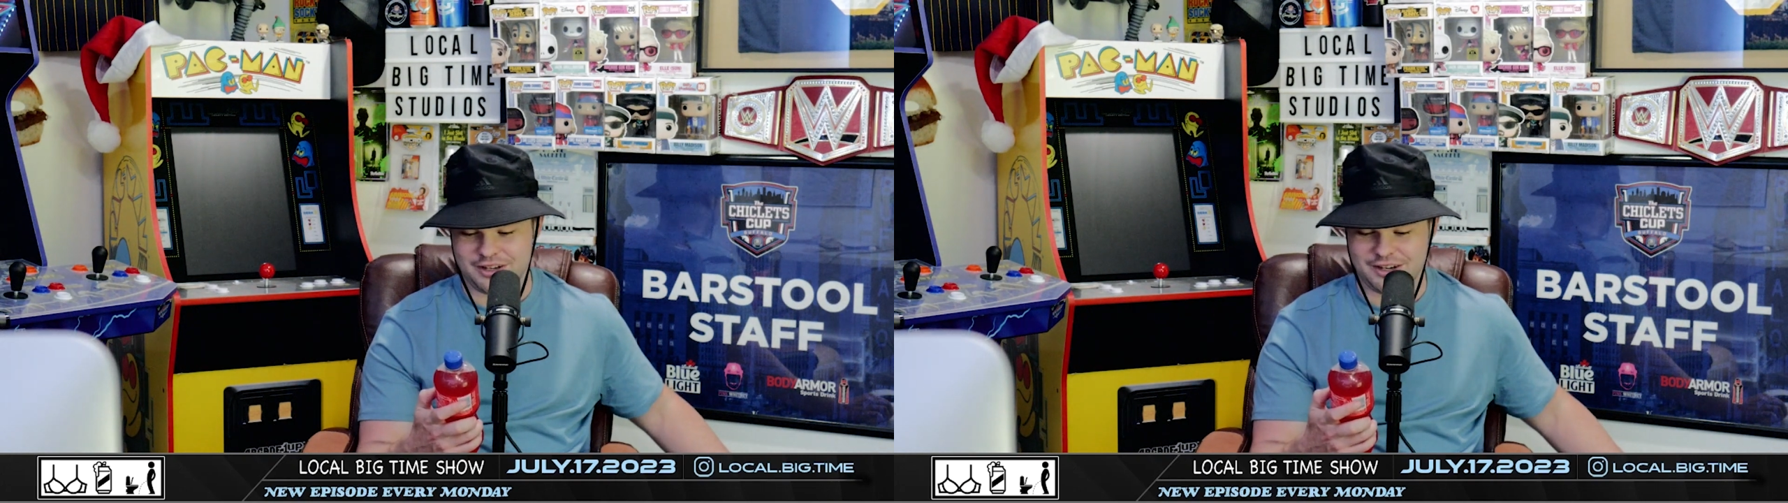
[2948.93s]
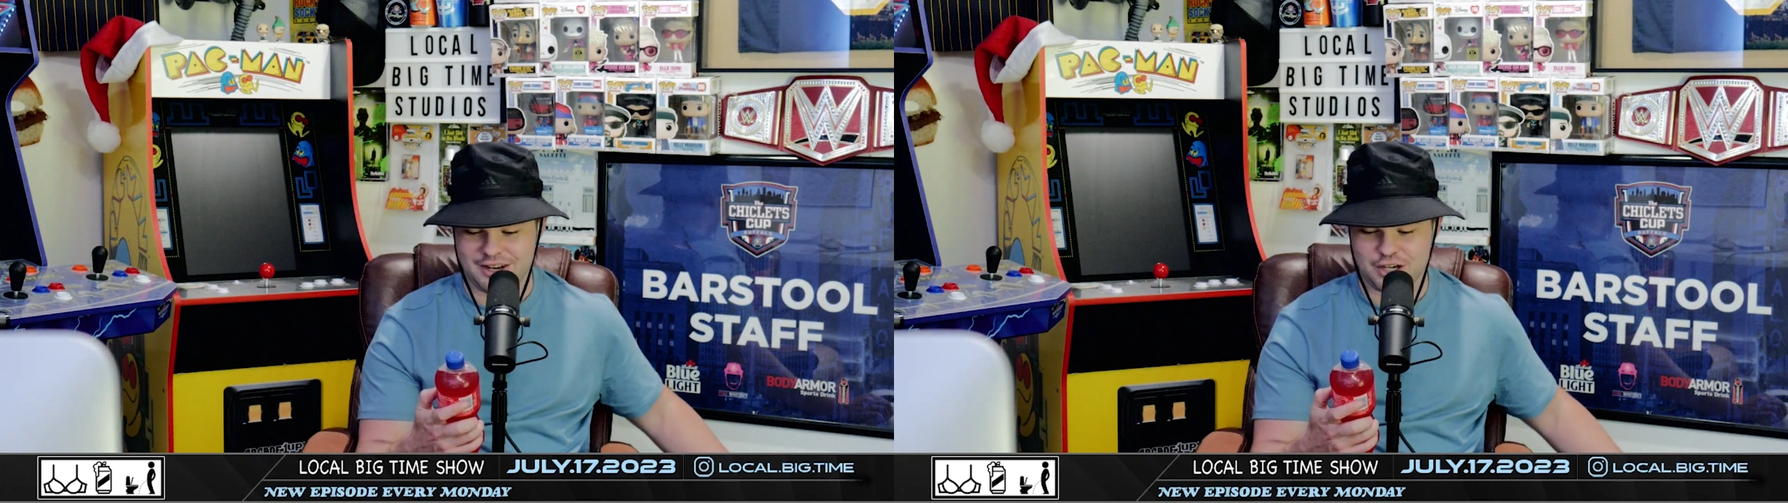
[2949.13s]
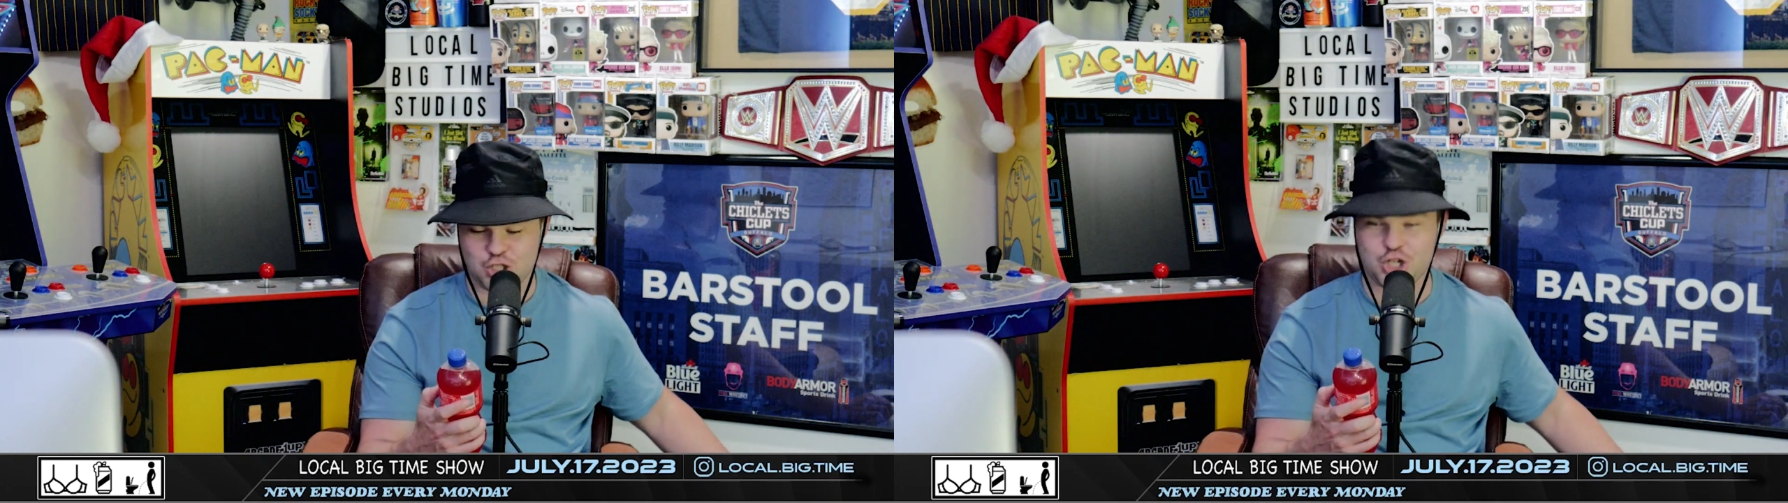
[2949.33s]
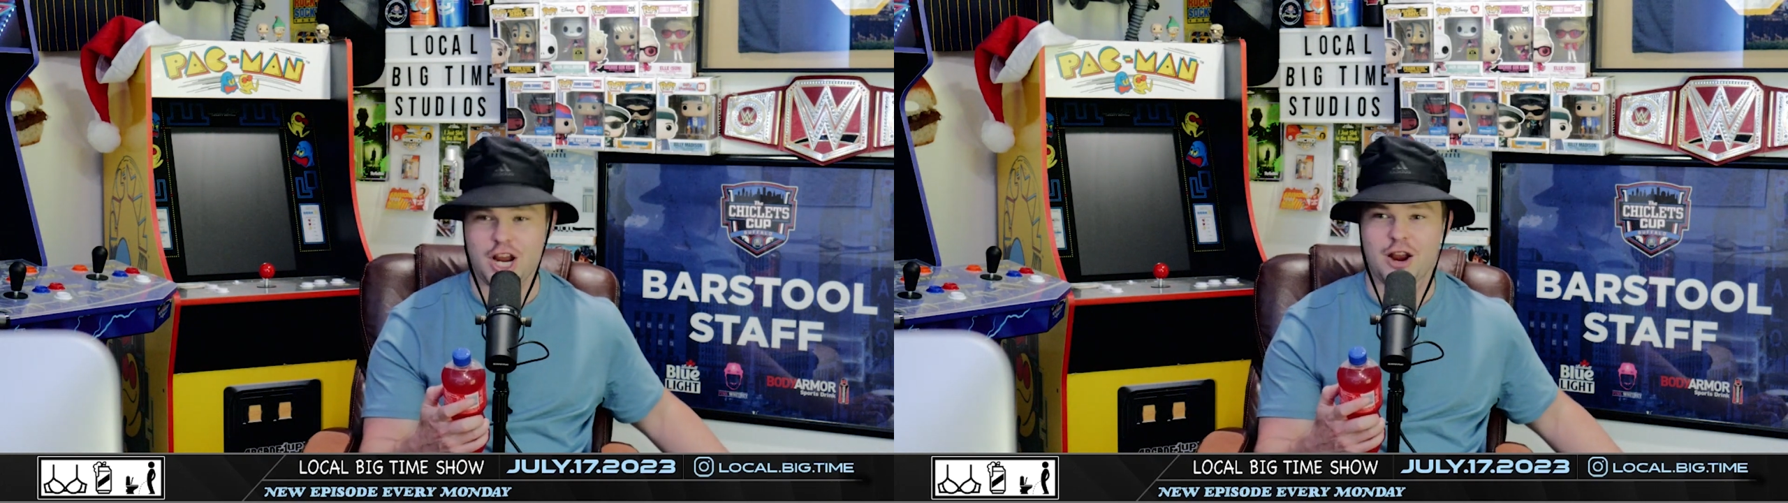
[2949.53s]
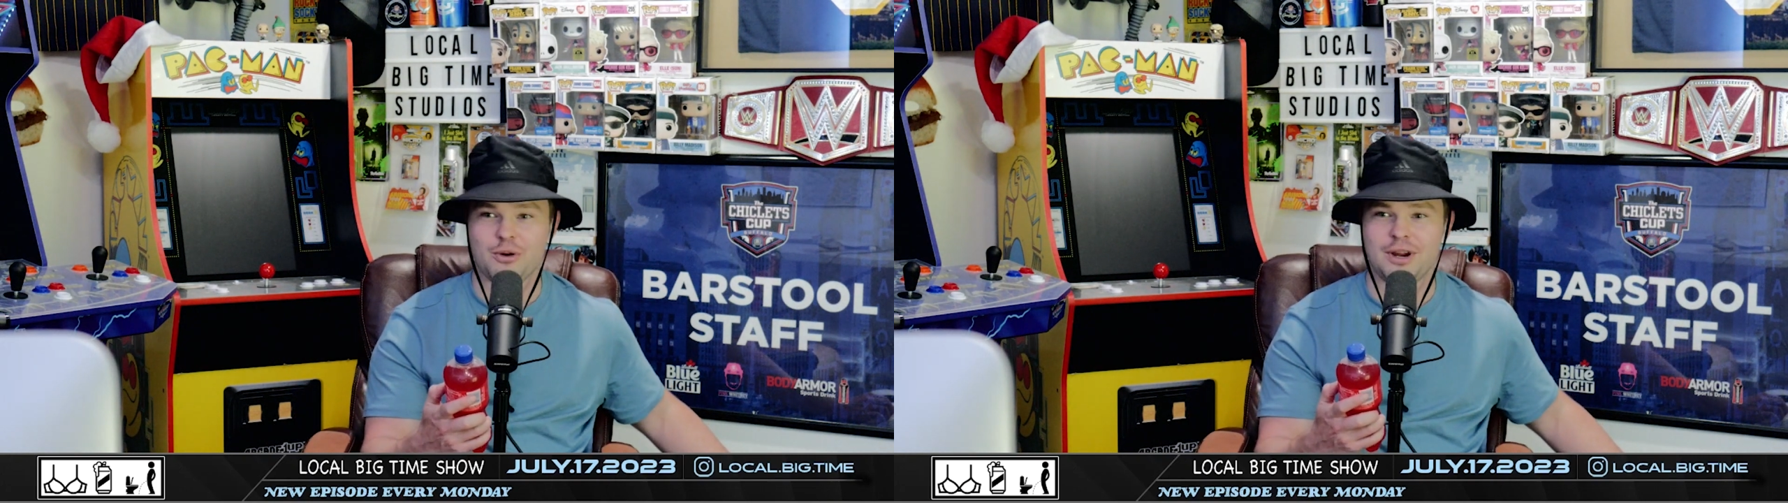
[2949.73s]
Cherry.
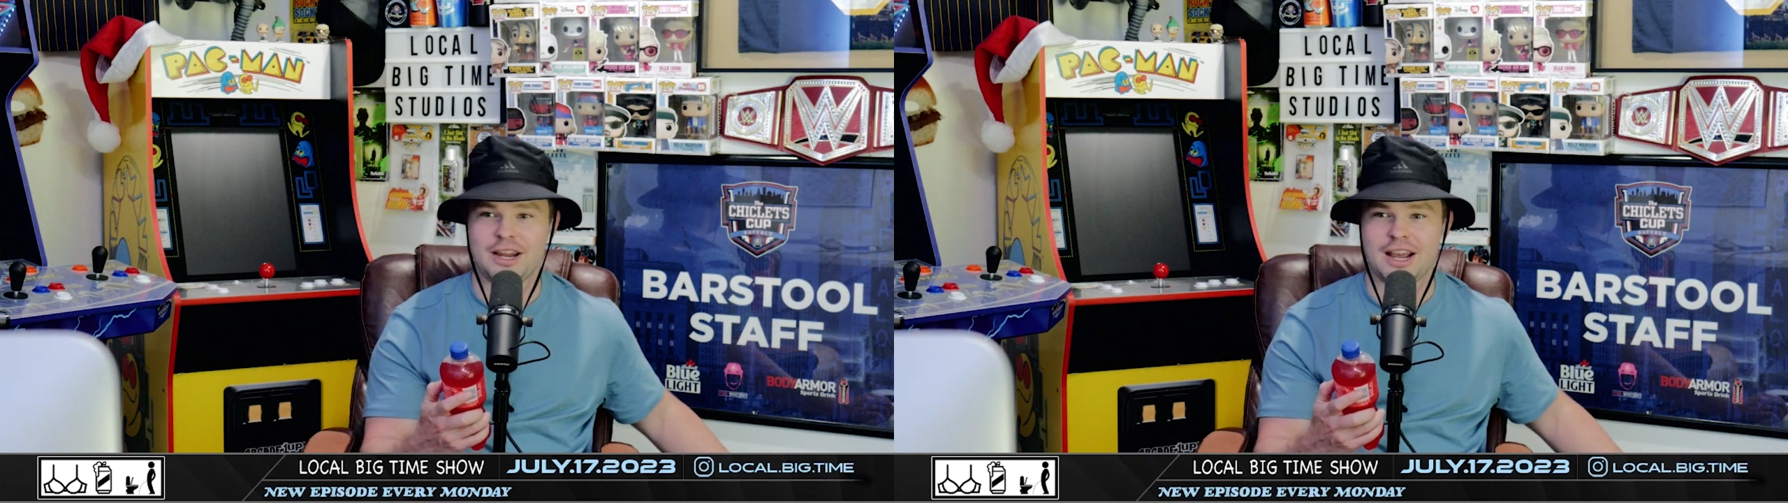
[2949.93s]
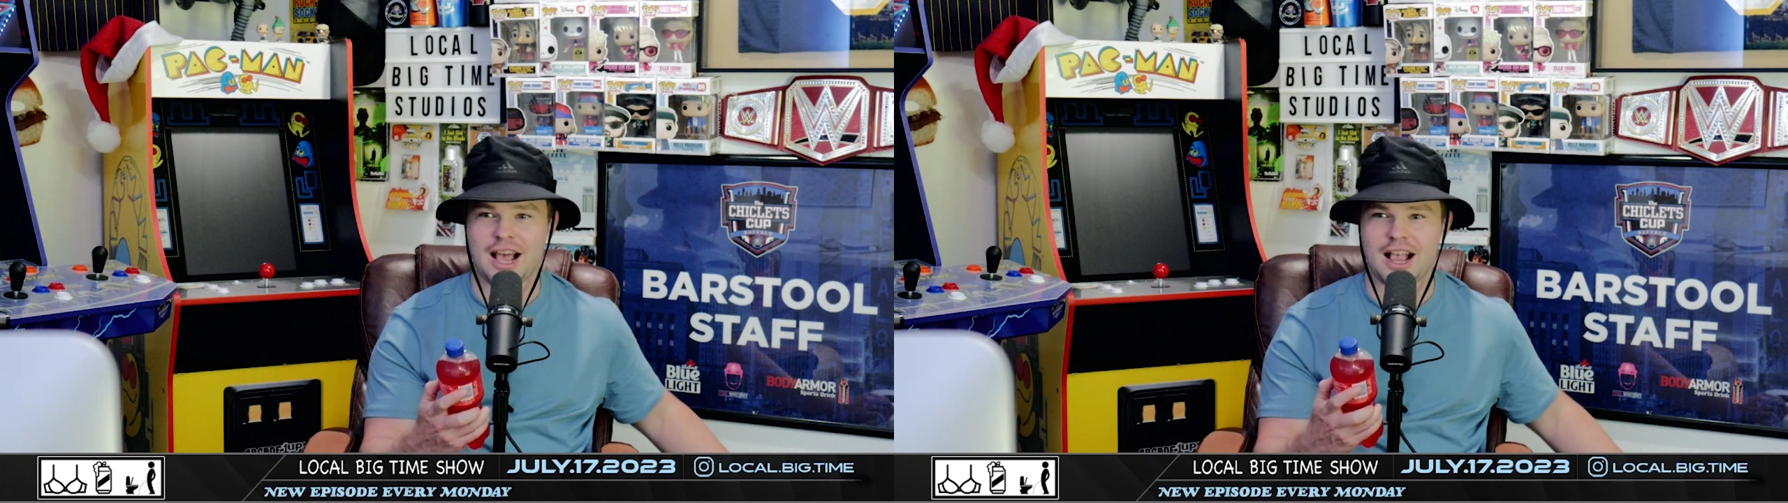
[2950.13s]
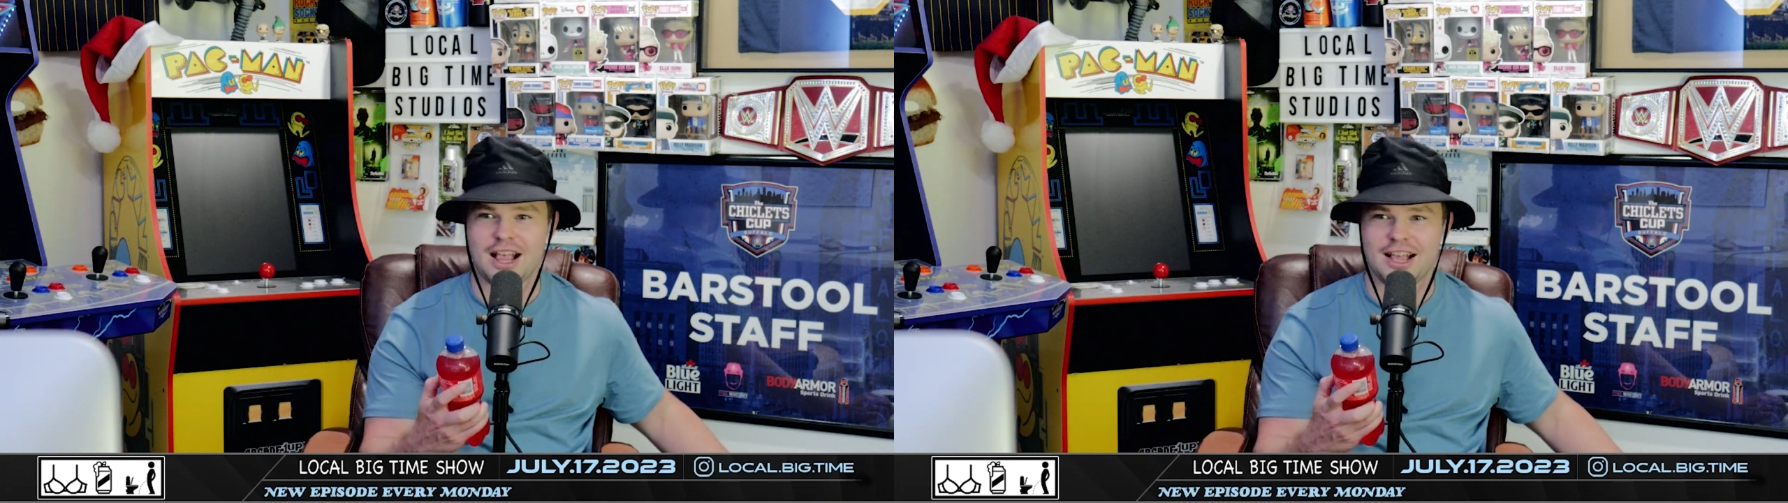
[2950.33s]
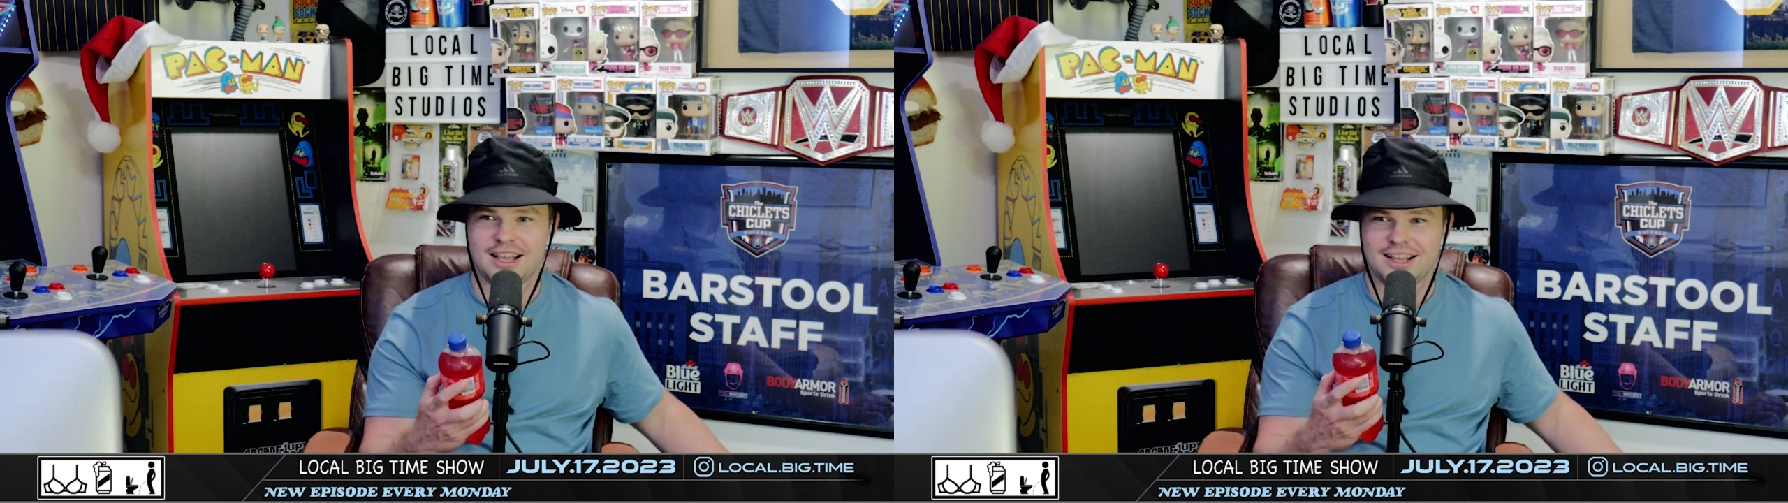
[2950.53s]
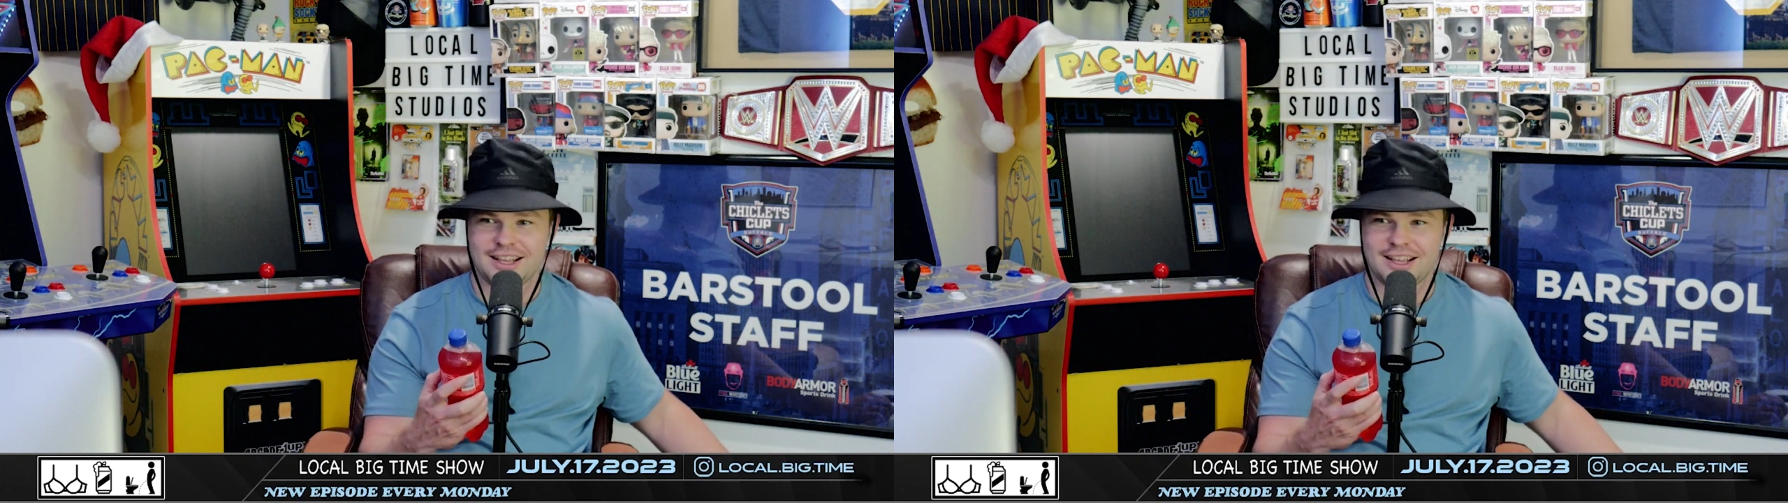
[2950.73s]
I am very